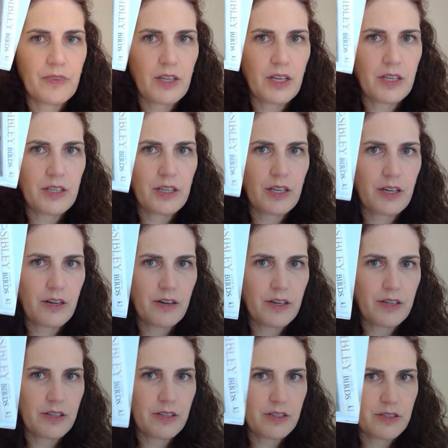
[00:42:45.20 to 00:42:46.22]
And here
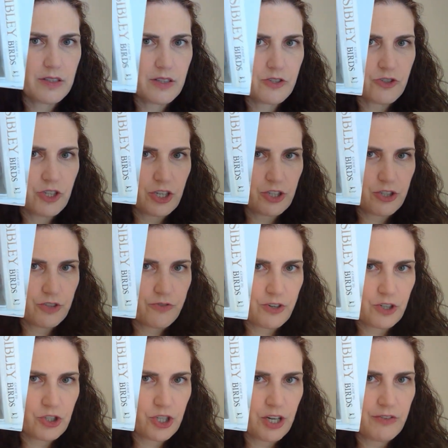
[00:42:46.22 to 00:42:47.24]
is the stitch
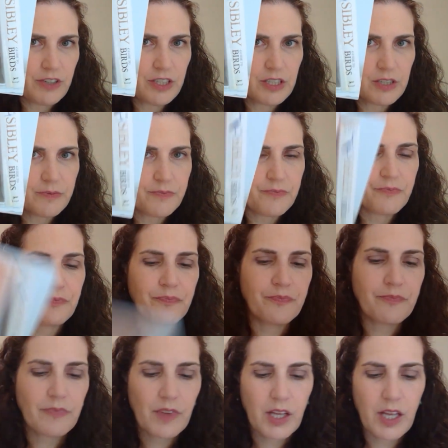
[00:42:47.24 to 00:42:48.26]
version of it.
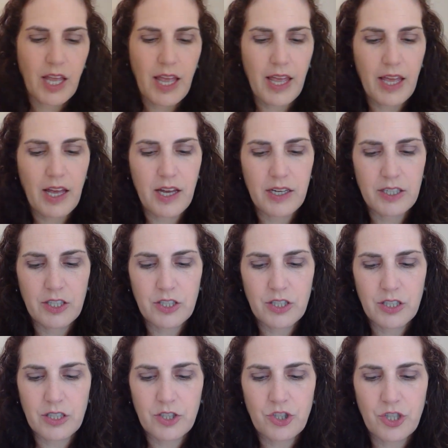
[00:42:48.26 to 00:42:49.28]
And
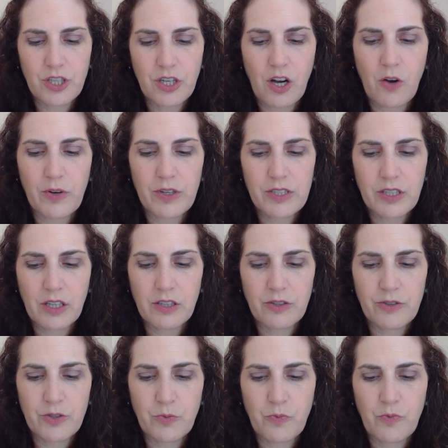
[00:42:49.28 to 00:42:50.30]
she always
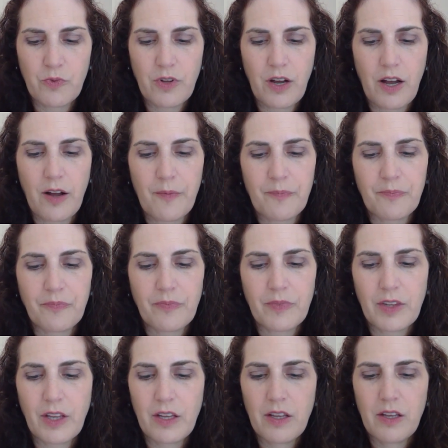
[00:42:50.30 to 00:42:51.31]
includes
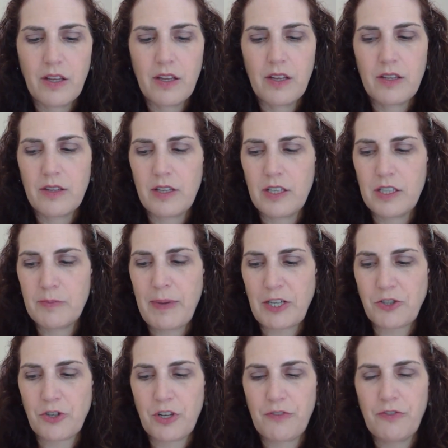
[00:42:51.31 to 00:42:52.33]
the
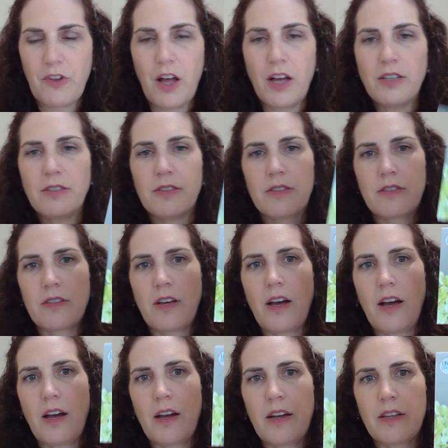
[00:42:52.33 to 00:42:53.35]
specialty floss
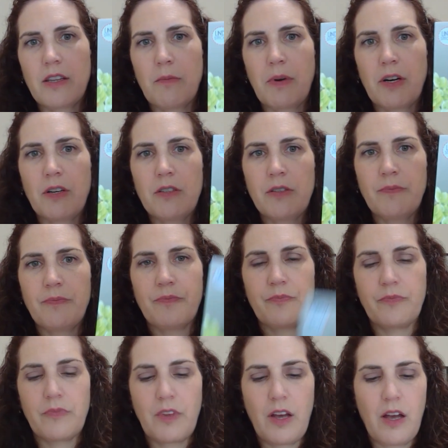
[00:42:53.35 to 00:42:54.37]
in the bird.
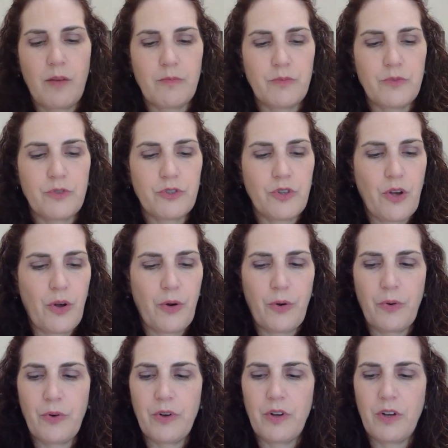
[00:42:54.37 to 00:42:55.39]

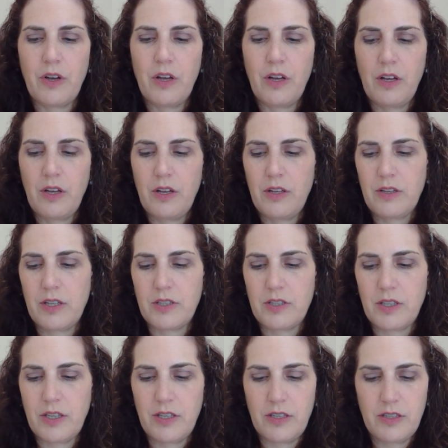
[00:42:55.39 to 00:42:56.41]
So this
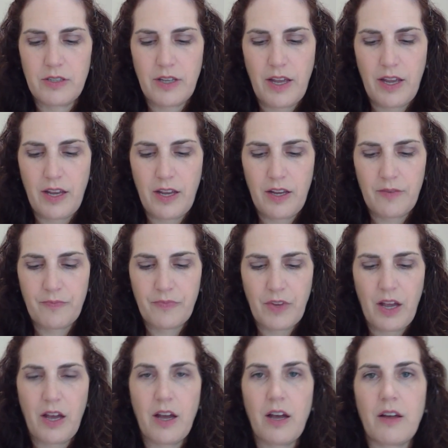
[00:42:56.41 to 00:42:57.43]
is a
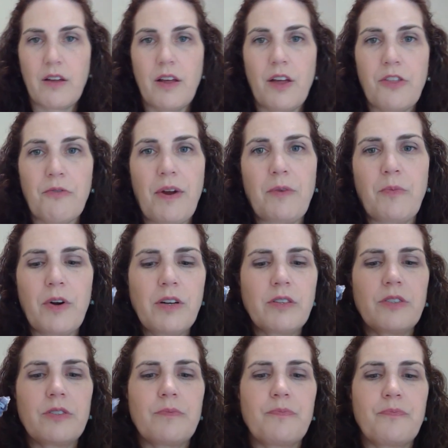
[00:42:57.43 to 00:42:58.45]

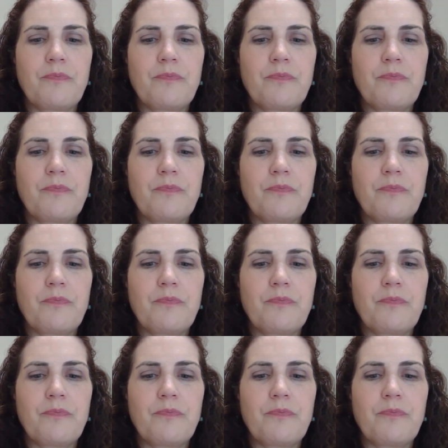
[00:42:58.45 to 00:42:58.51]
Threadworks.